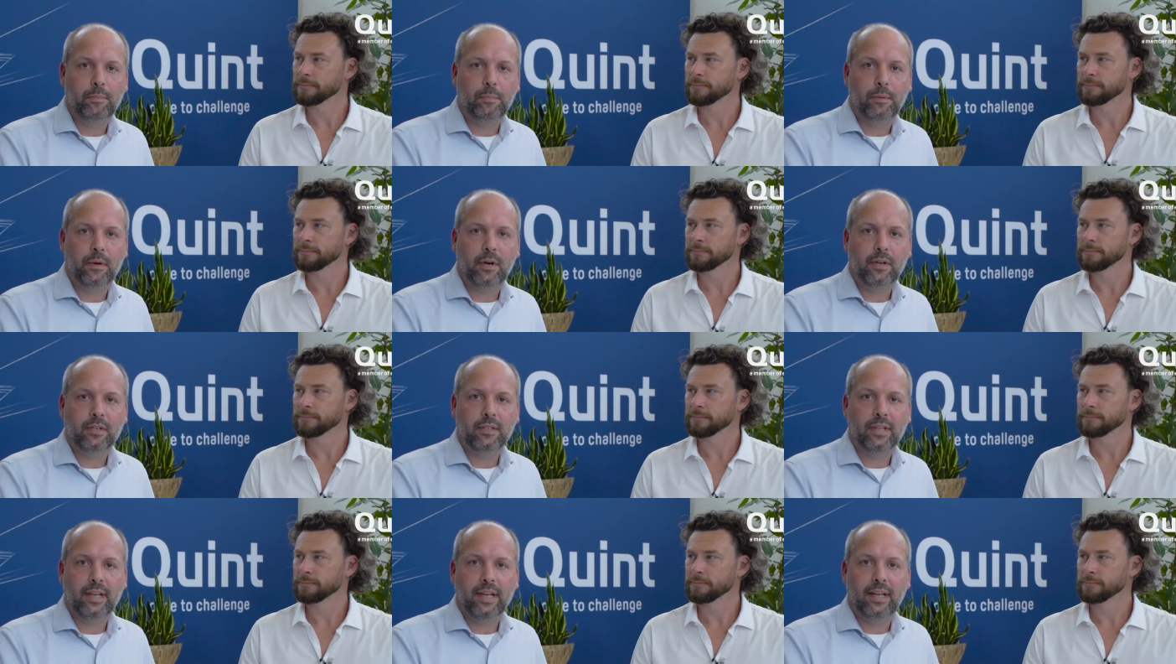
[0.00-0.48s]

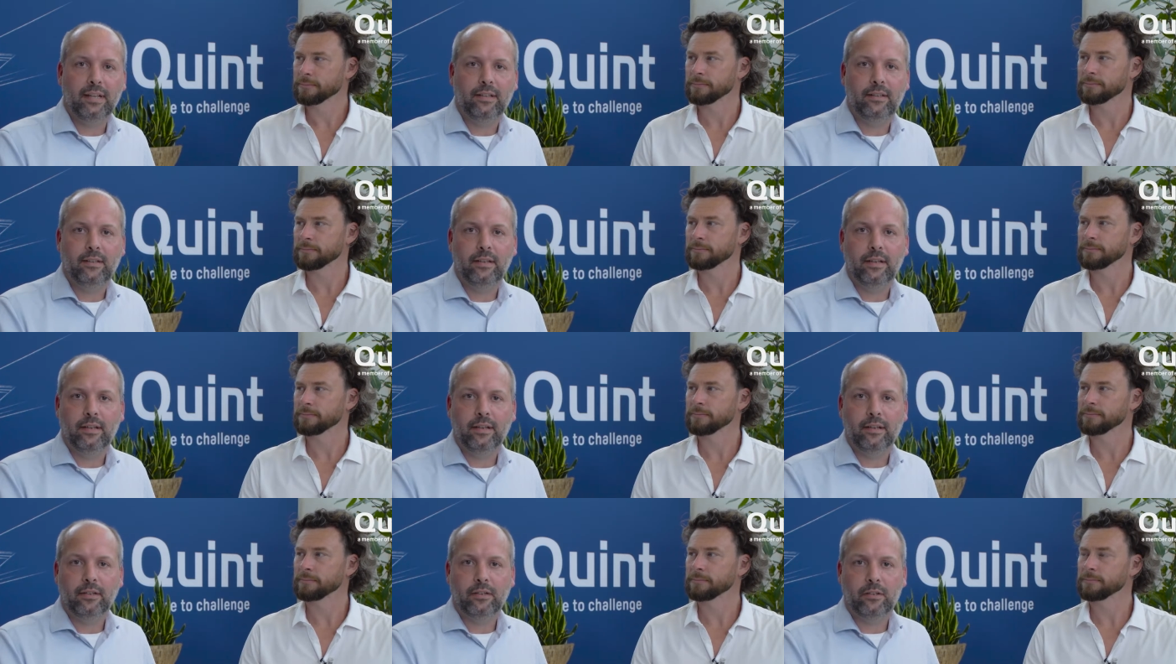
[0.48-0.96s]
Speaker 1: past eight
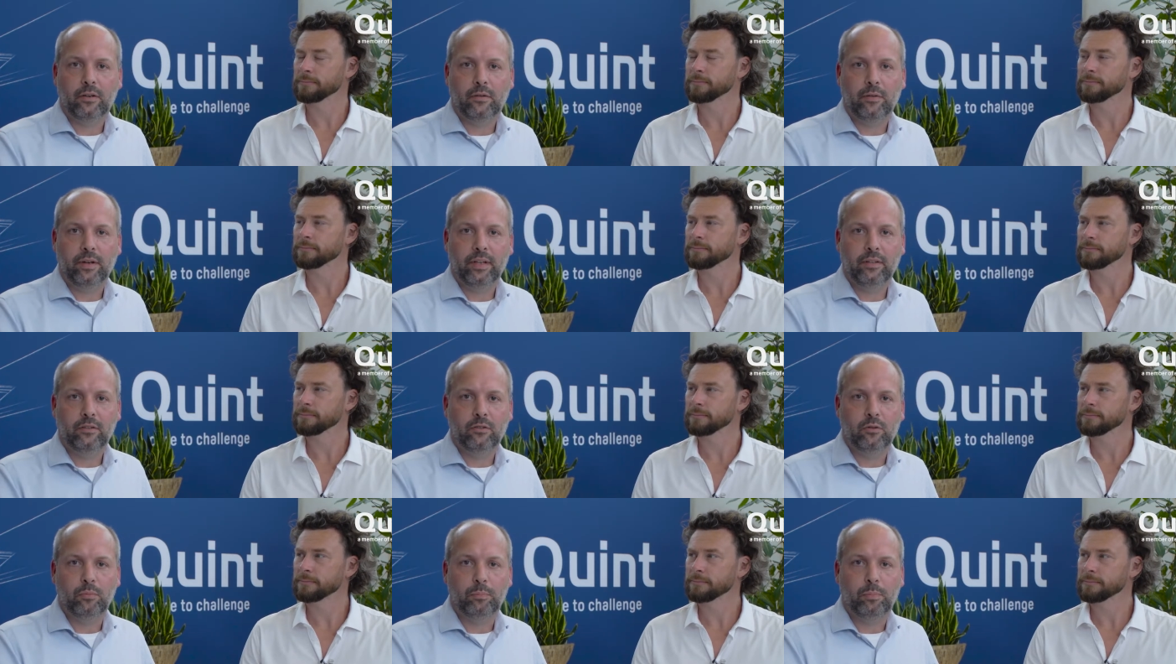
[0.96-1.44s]
years,
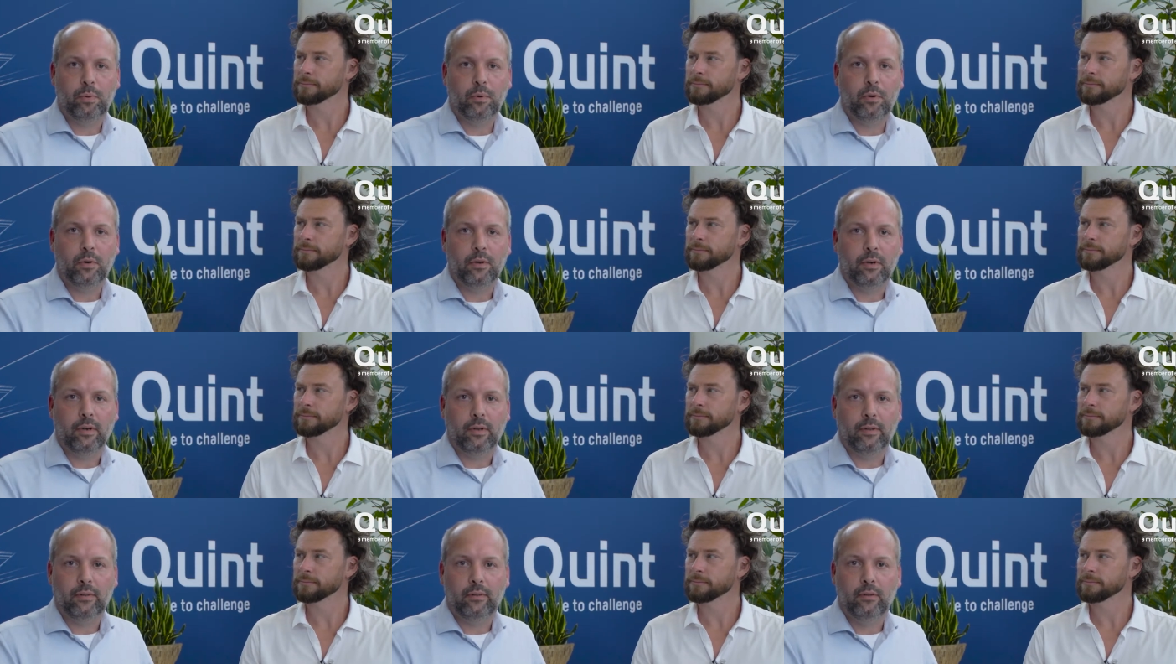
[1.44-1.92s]
Quint
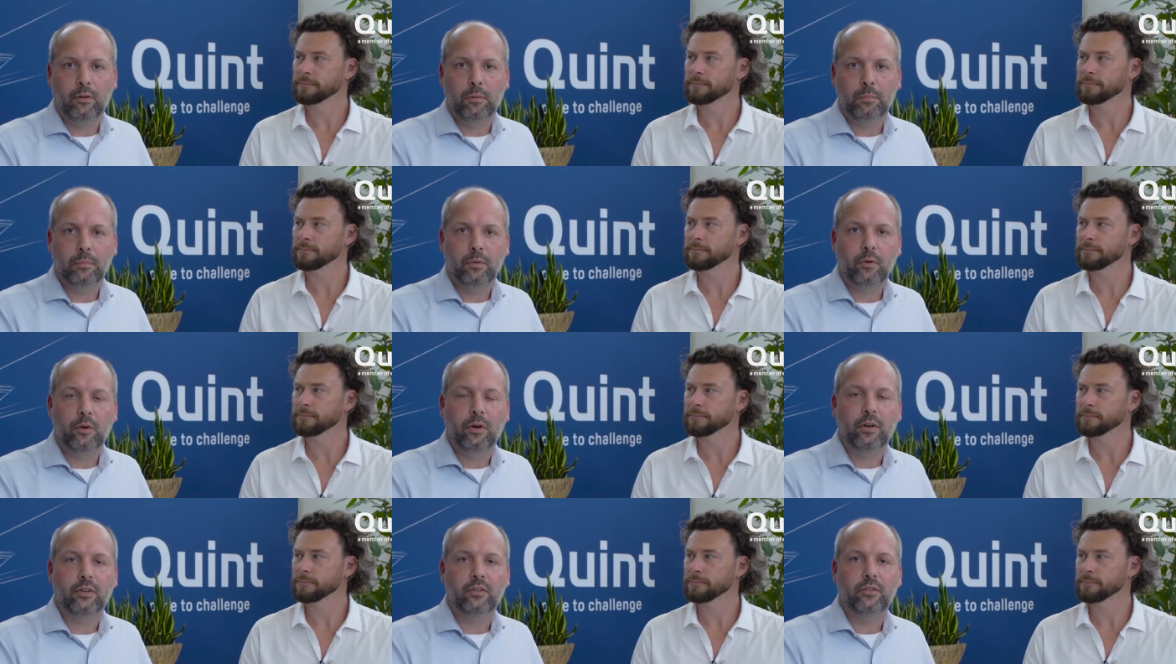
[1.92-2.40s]
supported
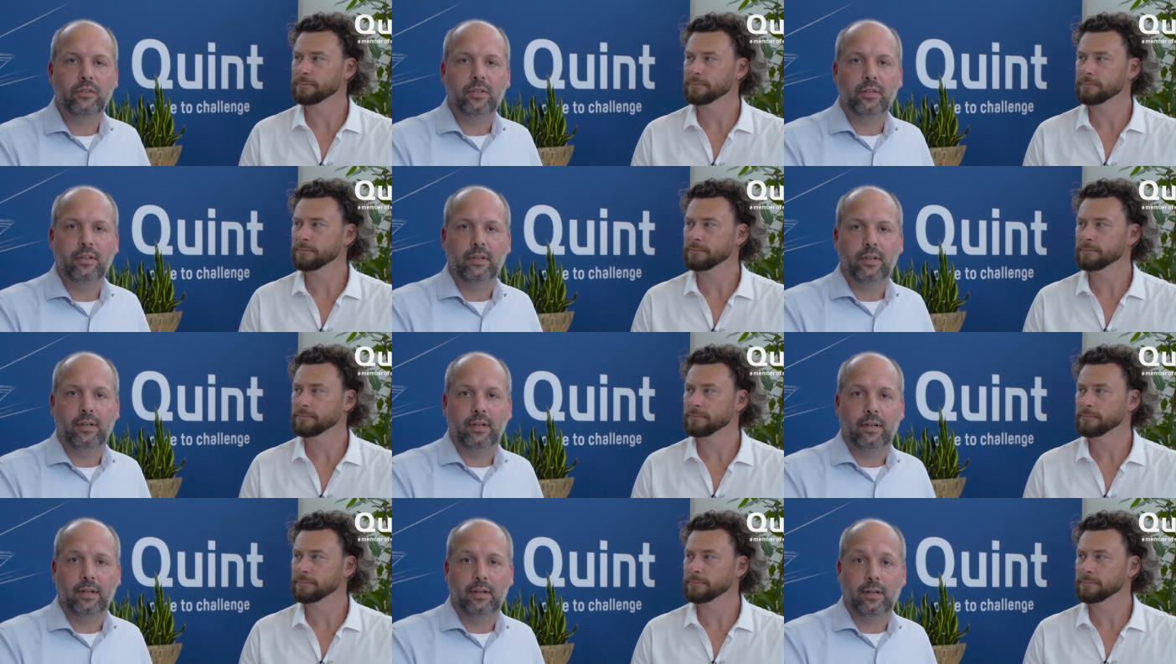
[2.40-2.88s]
numerous
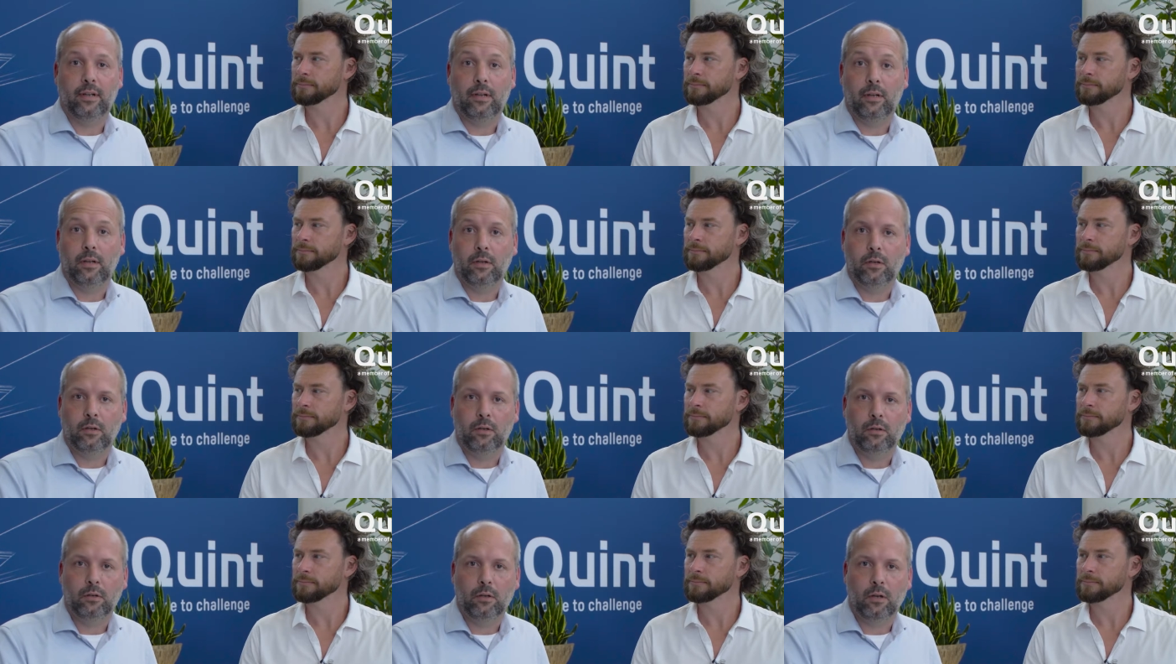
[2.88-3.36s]

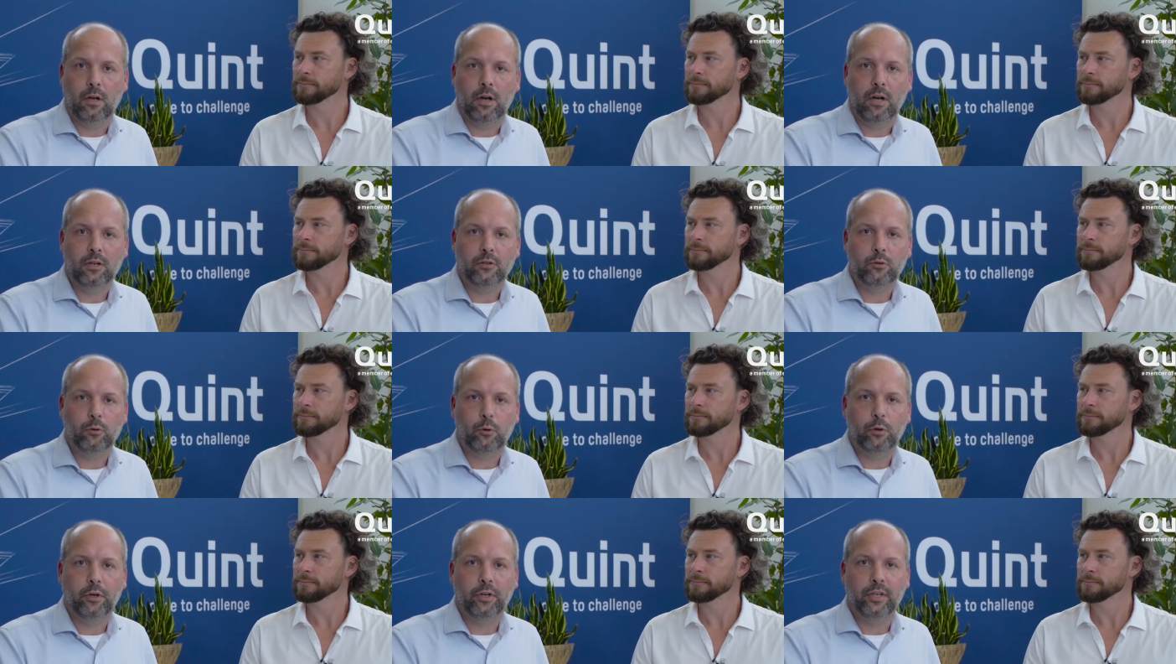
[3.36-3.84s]
uh,
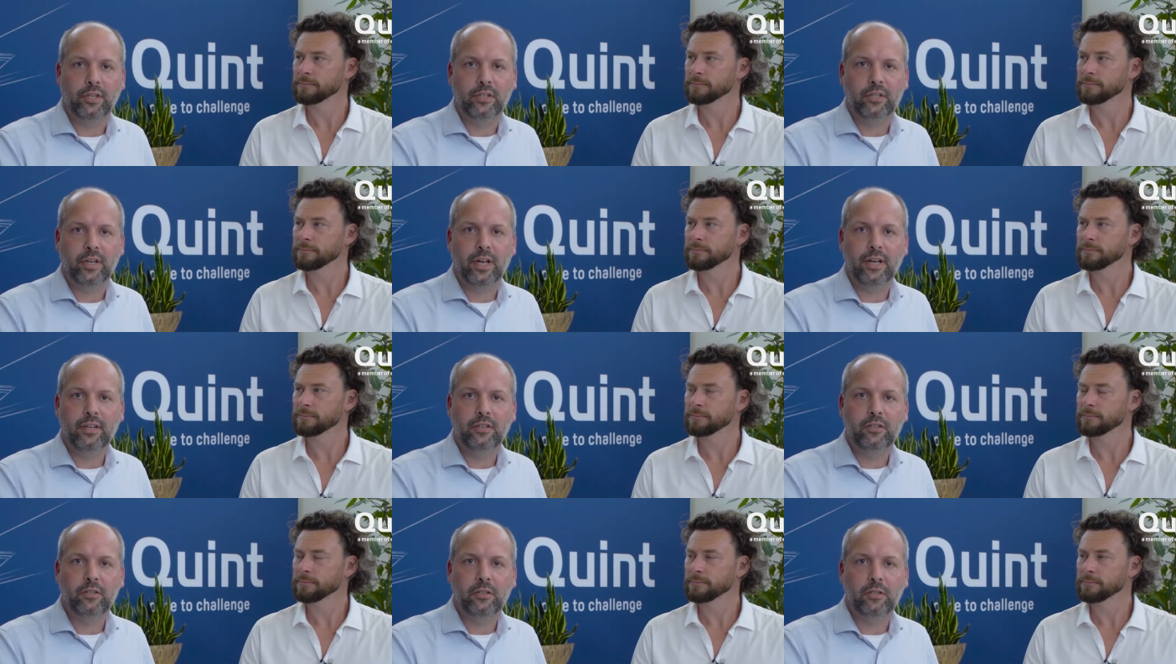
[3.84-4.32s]
large
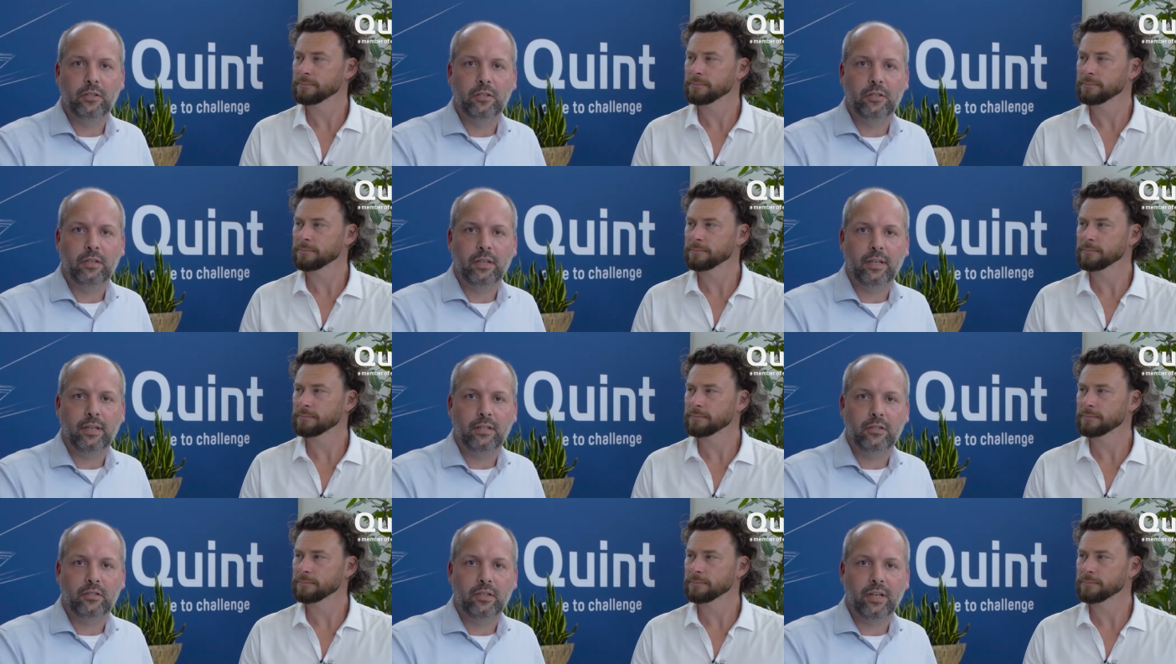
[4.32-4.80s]
organizations
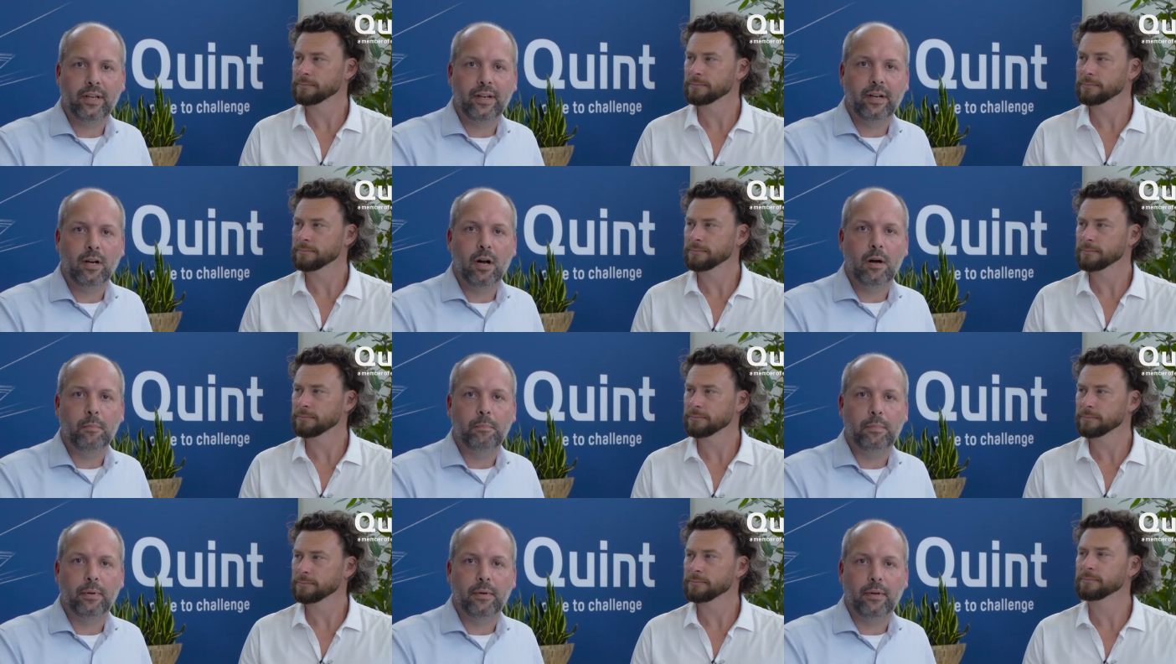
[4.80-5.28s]
in setting
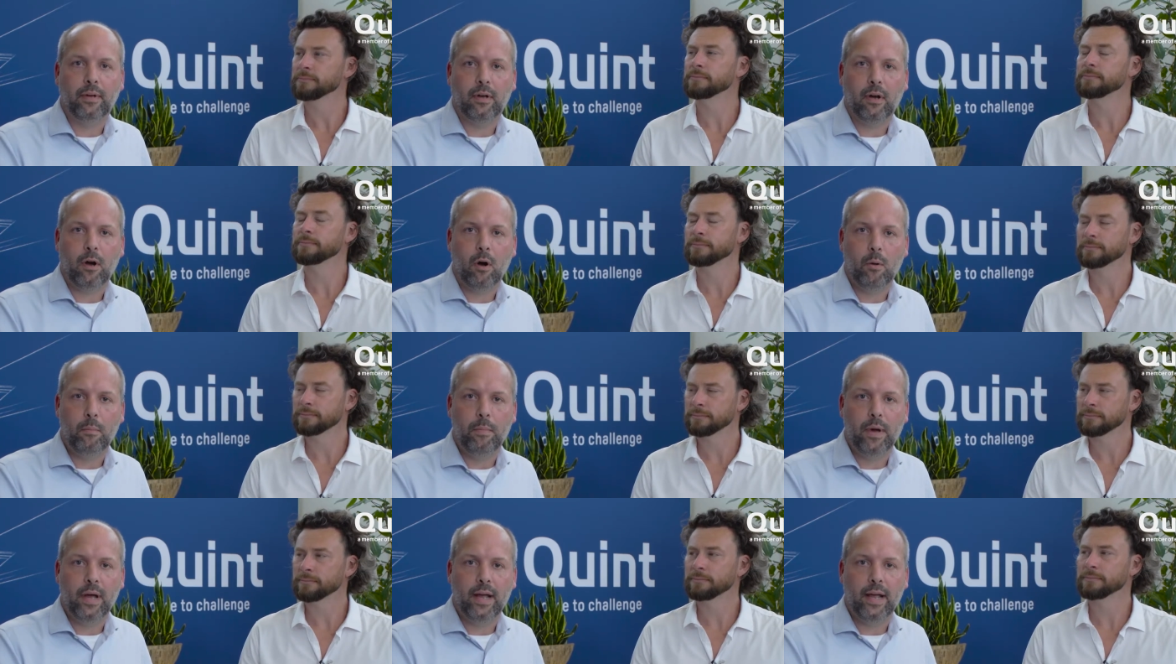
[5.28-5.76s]
up uh,
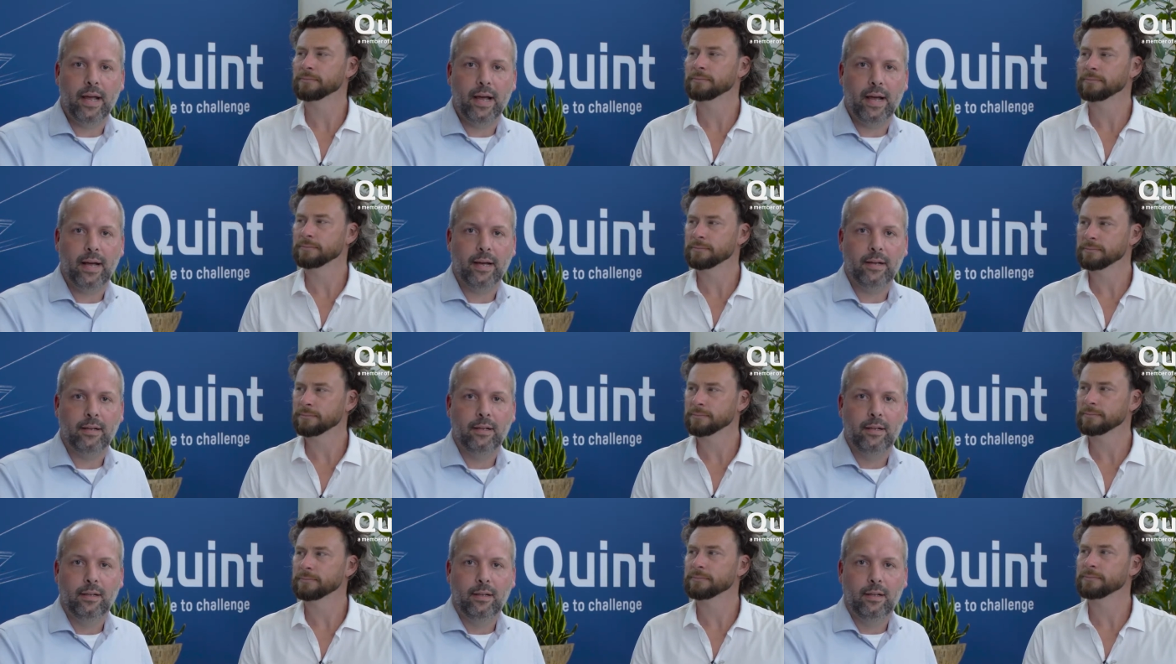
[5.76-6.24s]
Obeya.